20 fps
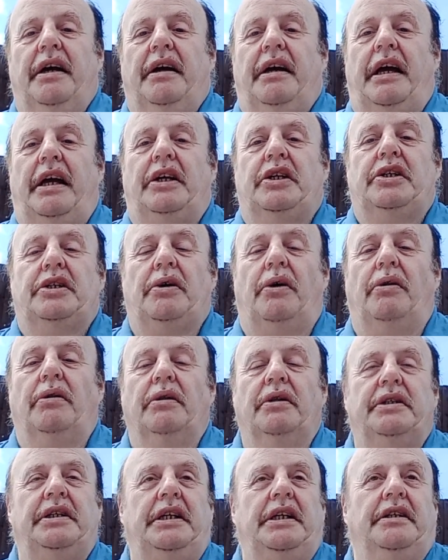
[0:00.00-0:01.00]

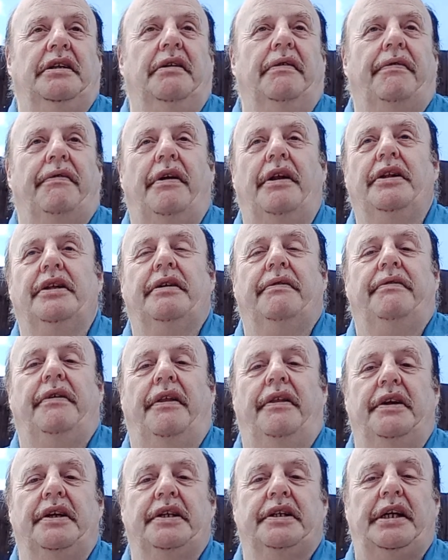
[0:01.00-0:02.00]
exalted in front of the
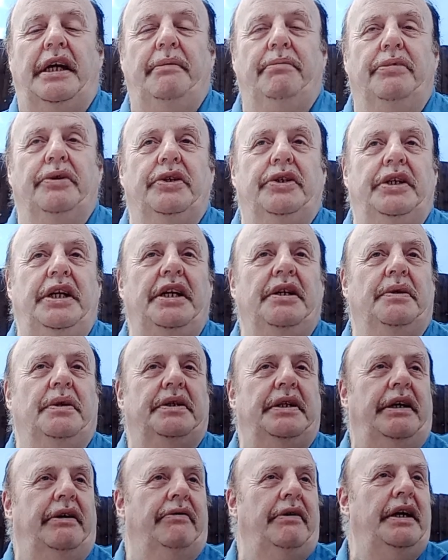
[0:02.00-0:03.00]
other disciples.
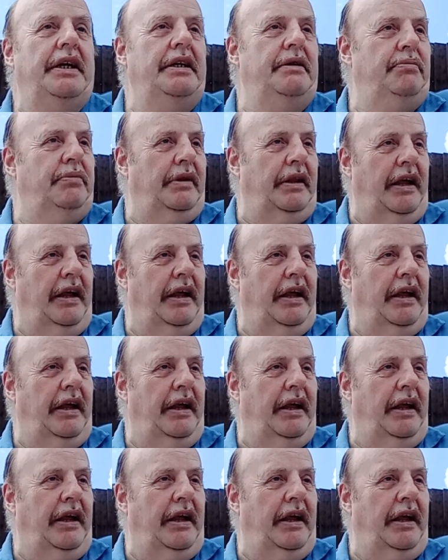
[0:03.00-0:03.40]
Jesus in right,